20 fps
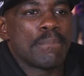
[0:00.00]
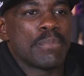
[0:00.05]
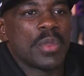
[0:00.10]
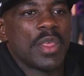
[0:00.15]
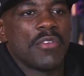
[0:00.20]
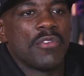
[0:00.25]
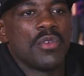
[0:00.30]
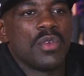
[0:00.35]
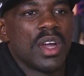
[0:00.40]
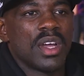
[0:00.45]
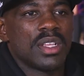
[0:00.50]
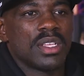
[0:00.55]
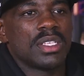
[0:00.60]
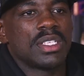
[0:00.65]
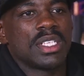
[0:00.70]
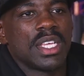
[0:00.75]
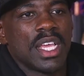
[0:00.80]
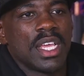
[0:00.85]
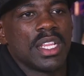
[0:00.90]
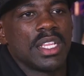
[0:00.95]
if you
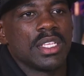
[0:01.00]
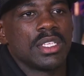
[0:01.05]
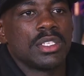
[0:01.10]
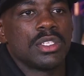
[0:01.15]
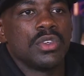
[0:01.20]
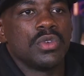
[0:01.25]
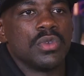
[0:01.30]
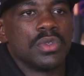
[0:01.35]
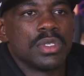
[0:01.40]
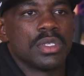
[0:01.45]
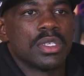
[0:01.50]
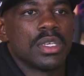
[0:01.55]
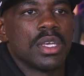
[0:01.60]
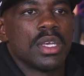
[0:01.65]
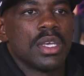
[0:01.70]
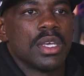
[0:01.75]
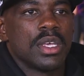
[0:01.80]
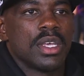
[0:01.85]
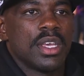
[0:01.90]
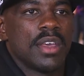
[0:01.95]
understand its use,
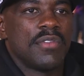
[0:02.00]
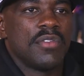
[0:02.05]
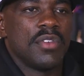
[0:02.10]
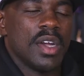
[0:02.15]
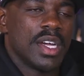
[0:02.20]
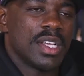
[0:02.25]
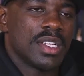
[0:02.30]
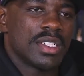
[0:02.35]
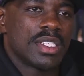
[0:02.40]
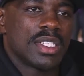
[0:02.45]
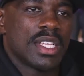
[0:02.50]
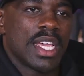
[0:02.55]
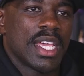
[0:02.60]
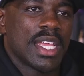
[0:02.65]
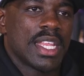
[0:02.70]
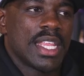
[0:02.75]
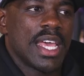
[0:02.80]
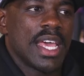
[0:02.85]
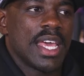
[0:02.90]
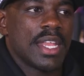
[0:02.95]
if you
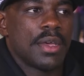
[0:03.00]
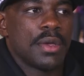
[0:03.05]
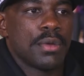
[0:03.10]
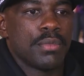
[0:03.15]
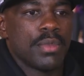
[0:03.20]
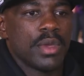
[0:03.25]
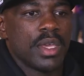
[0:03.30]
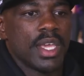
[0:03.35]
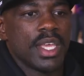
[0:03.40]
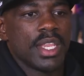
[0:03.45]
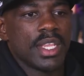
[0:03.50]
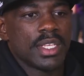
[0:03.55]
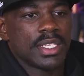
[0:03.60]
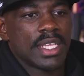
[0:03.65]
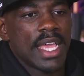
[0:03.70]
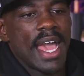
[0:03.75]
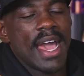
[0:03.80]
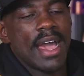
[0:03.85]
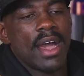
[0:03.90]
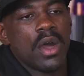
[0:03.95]
understand that it is
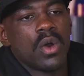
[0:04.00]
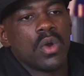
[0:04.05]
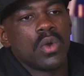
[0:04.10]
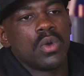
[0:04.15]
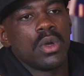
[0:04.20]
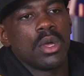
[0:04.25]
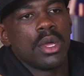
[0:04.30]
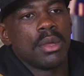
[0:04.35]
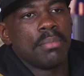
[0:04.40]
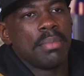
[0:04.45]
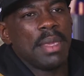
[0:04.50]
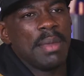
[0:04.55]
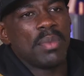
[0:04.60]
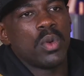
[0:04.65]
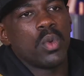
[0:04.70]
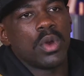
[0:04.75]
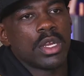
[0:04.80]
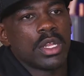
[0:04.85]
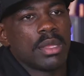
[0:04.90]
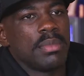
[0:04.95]
how people
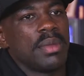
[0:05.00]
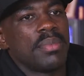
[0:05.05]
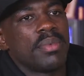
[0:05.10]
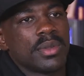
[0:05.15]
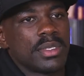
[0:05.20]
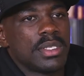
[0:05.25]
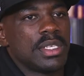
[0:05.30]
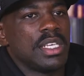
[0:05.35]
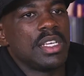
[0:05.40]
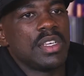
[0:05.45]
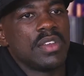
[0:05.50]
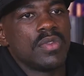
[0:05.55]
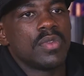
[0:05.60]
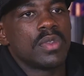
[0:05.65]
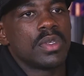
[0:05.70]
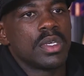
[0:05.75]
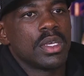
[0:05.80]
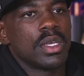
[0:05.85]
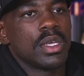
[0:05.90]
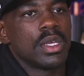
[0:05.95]
want to be
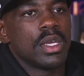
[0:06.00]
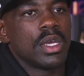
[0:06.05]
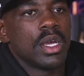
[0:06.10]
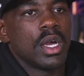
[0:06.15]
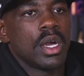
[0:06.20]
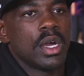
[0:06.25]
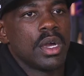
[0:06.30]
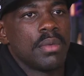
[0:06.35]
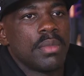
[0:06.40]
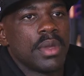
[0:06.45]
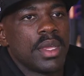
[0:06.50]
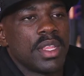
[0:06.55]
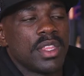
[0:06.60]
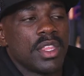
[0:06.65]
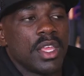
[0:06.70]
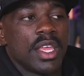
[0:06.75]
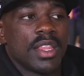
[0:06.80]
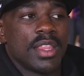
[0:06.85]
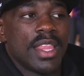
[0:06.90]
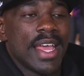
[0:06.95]
perceived.
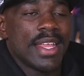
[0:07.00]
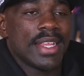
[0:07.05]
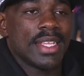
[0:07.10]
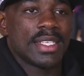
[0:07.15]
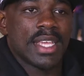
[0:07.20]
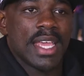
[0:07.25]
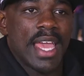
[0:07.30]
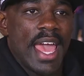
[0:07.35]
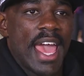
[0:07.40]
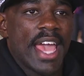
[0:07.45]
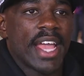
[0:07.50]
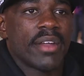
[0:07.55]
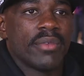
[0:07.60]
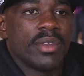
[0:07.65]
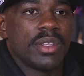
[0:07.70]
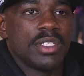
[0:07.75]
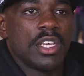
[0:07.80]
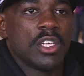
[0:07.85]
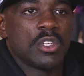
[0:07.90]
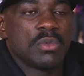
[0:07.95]
And that is an
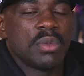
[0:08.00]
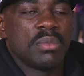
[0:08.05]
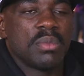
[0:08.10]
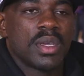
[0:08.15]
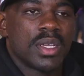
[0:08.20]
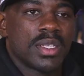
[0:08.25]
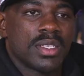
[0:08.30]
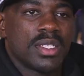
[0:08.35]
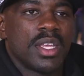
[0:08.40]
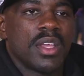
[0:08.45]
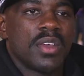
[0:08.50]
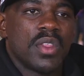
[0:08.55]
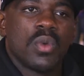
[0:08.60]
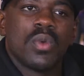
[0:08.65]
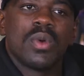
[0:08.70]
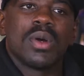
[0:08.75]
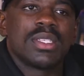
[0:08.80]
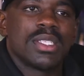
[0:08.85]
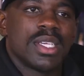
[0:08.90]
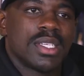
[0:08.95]
accurate judgment, because they're the
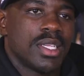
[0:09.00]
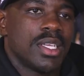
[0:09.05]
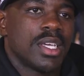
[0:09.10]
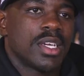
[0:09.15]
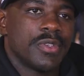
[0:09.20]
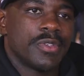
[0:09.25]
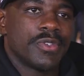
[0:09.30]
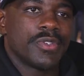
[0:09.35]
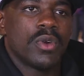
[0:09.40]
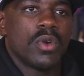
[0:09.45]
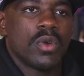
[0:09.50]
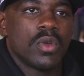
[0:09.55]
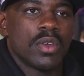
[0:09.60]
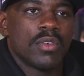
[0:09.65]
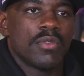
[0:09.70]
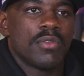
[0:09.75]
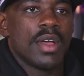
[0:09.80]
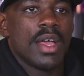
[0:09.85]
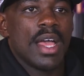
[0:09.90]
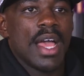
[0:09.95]
ones that's in control
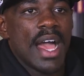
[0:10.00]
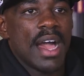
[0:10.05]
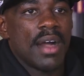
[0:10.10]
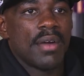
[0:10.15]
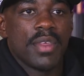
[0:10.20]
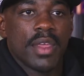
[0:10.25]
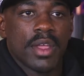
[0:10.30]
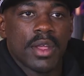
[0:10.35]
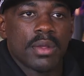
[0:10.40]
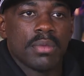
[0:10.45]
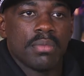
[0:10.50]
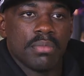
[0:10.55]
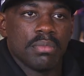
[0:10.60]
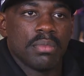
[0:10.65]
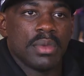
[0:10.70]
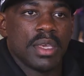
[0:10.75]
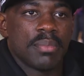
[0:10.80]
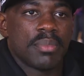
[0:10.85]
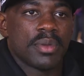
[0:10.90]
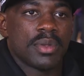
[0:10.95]
of how they're
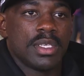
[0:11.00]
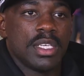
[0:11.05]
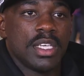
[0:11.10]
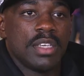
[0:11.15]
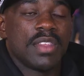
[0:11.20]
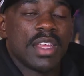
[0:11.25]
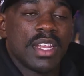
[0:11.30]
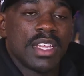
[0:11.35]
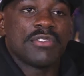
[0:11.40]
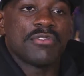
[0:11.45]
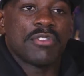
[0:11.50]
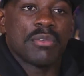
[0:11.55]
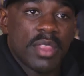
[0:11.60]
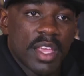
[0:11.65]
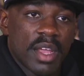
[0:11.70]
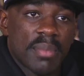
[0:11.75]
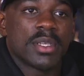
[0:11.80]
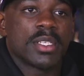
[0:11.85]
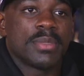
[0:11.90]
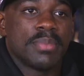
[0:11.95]
being perceived, at least from
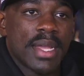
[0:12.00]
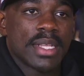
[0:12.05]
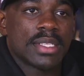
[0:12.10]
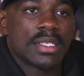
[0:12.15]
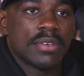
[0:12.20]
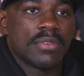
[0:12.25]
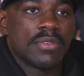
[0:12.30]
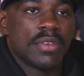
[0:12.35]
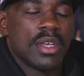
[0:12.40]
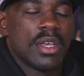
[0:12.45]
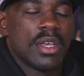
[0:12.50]
their perspective.